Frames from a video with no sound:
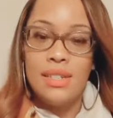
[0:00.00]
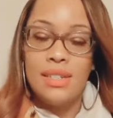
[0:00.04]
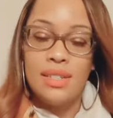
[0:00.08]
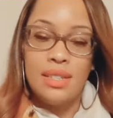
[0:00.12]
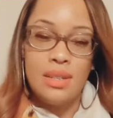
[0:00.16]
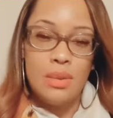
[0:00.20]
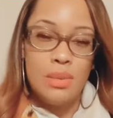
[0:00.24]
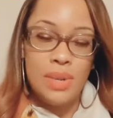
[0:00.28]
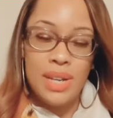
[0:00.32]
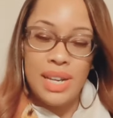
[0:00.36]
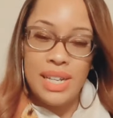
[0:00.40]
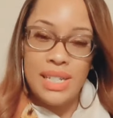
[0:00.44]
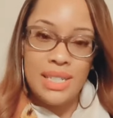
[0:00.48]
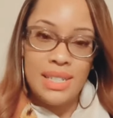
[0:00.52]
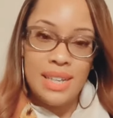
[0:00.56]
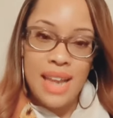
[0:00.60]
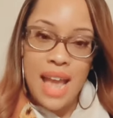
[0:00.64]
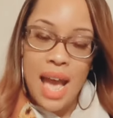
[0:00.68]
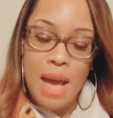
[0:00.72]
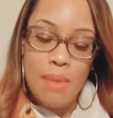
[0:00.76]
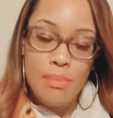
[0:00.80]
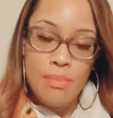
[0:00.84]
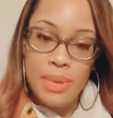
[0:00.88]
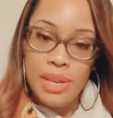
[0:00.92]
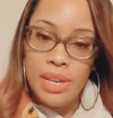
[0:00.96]
Someone has
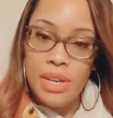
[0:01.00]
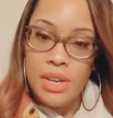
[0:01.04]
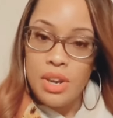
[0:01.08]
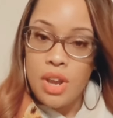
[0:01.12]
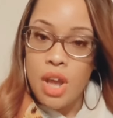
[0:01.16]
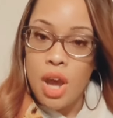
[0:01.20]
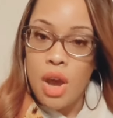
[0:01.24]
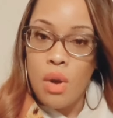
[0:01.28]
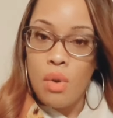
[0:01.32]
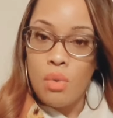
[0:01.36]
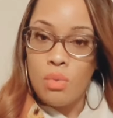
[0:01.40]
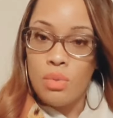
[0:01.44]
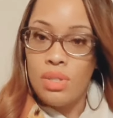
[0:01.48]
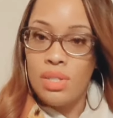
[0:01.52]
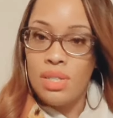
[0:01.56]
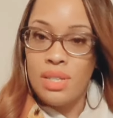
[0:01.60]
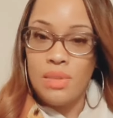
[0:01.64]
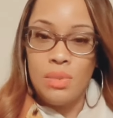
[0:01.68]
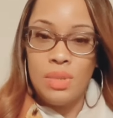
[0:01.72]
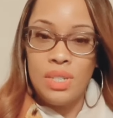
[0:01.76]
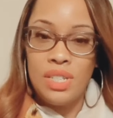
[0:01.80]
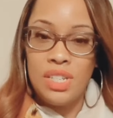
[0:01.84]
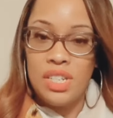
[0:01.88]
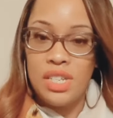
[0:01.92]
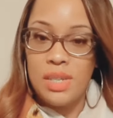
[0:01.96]
not been known.
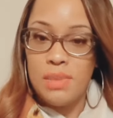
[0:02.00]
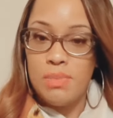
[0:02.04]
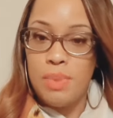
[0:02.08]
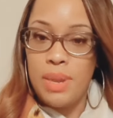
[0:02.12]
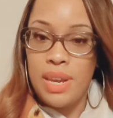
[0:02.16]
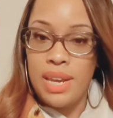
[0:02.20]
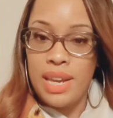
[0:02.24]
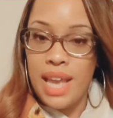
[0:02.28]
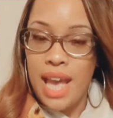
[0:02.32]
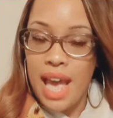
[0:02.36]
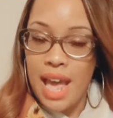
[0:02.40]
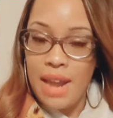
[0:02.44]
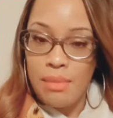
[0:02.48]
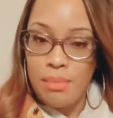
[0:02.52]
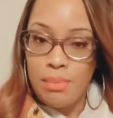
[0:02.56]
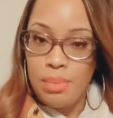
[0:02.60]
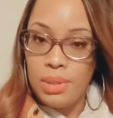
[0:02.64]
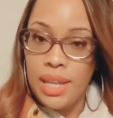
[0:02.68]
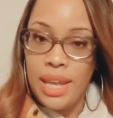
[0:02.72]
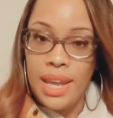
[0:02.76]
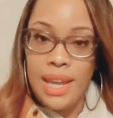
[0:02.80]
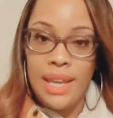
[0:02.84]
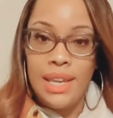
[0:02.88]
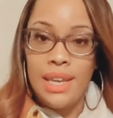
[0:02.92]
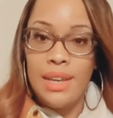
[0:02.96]
Someone's just been kind of
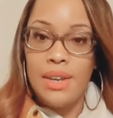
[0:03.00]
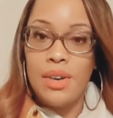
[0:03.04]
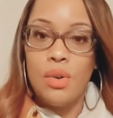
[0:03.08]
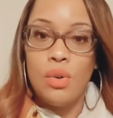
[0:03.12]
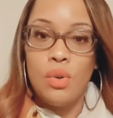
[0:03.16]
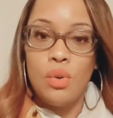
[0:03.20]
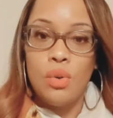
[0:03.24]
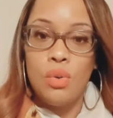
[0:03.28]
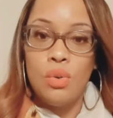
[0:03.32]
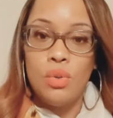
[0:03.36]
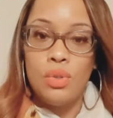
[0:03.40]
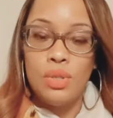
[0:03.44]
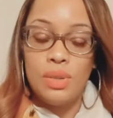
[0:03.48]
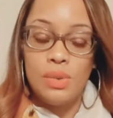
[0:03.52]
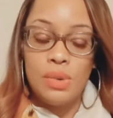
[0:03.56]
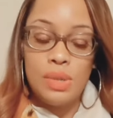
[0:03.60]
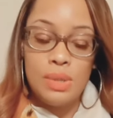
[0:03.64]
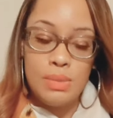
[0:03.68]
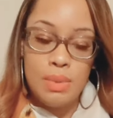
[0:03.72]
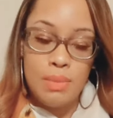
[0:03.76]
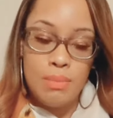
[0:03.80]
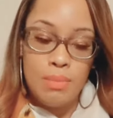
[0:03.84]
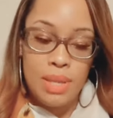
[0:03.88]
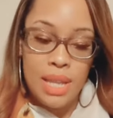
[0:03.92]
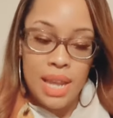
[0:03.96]
playing it cool. Someone's
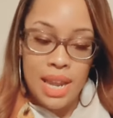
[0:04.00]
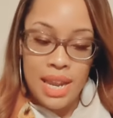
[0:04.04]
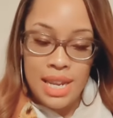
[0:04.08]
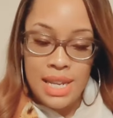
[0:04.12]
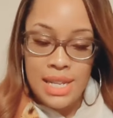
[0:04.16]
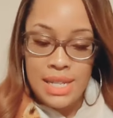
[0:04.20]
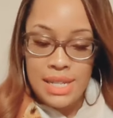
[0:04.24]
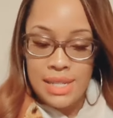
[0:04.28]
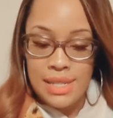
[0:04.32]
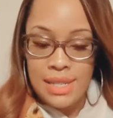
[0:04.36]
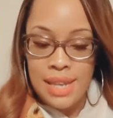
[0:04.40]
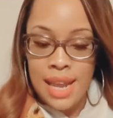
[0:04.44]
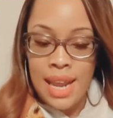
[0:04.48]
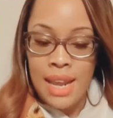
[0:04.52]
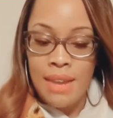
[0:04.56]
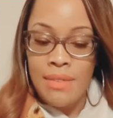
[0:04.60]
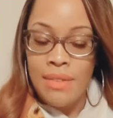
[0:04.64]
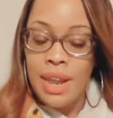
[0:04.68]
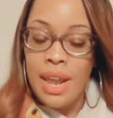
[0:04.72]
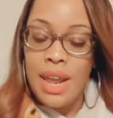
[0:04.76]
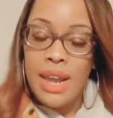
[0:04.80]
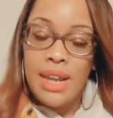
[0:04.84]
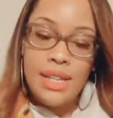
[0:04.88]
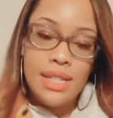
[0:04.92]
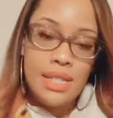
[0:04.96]
been playing it safe.
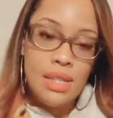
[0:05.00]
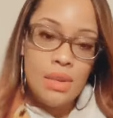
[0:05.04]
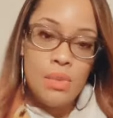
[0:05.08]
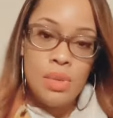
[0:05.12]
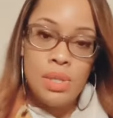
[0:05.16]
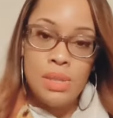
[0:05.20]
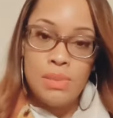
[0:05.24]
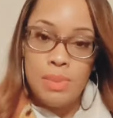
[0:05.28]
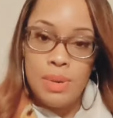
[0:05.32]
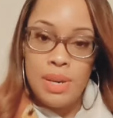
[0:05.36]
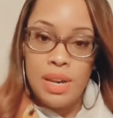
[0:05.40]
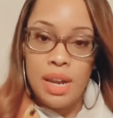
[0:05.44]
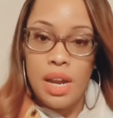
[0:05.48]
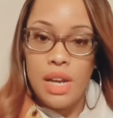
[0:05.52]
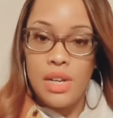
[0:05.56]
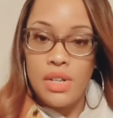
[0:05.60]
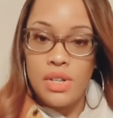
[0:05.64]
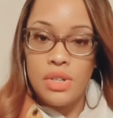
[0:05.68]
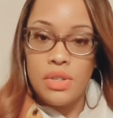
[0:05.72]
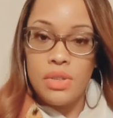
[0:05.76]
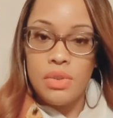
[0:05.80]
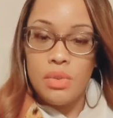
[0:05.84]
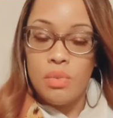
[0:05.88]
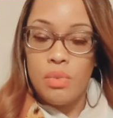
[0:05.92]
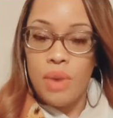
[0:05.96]
Someone's been
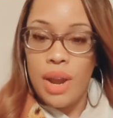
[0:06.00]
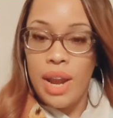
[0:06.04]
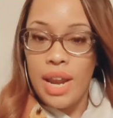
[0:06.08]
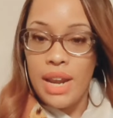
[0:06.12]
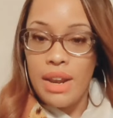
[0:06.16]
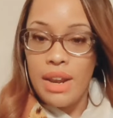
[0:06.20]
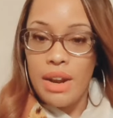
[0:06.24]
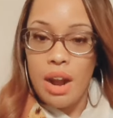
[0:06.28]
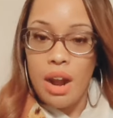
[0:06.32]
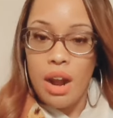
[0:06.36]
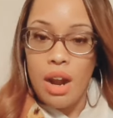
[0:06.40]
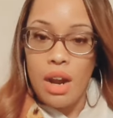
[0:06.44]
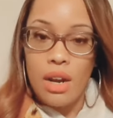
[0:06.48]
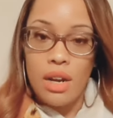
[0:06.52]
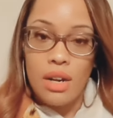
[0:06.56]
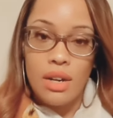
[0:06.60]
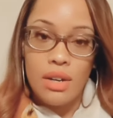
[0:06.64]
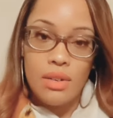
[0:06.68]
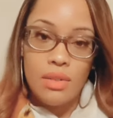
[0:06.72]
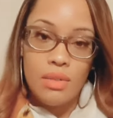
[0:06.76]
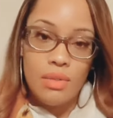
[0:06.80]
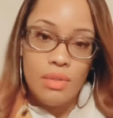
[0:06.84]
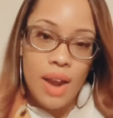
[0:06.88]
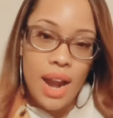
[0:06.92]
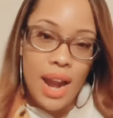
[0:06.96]
under the radar,
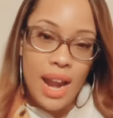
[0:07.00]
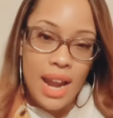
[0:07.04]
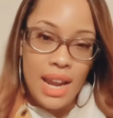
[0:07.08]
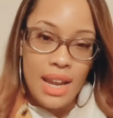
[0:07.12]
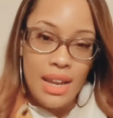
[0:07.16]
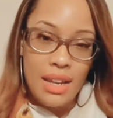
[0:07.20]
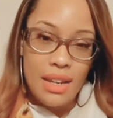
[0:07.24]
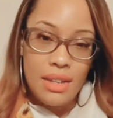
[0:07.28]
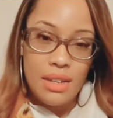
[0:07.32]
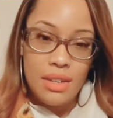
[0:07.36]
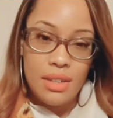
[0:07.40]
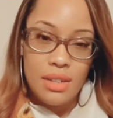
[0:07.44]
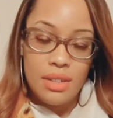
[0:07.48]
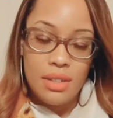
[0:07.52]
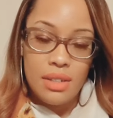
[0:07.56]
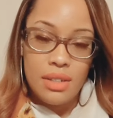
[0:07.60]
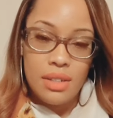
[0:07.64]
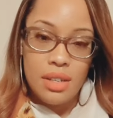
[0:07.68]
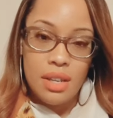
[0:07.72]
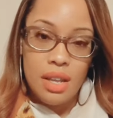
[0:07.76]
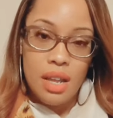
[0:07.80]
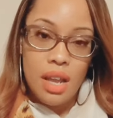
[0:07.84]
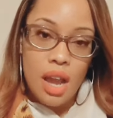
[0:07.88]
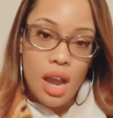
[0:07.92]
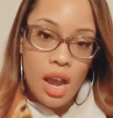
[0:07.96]
right?
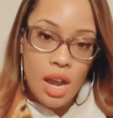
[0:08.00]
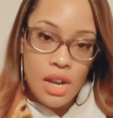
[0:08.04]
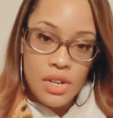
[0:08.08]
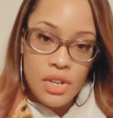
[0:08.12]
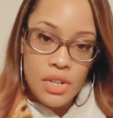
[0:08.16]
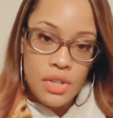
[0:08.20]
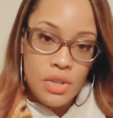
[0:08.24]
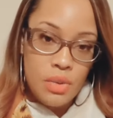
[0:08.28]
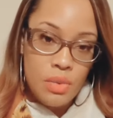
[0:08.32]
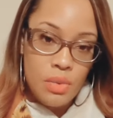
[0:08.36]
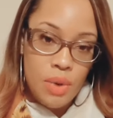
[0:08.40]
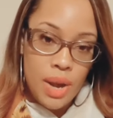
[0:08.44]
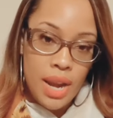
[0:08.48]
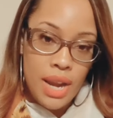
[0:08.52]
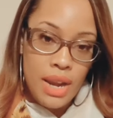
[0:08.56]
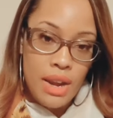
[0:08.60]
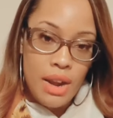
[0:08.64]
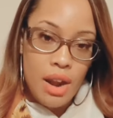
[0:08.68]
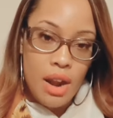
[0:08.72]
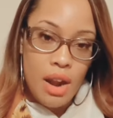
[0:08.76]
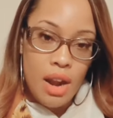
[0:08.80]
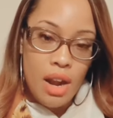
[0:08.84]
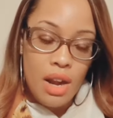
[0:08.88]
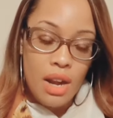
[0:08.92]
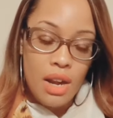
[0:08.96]
Under the
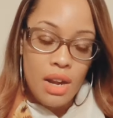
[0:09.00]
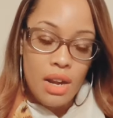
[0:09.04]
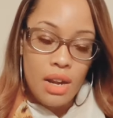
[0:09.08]
radar.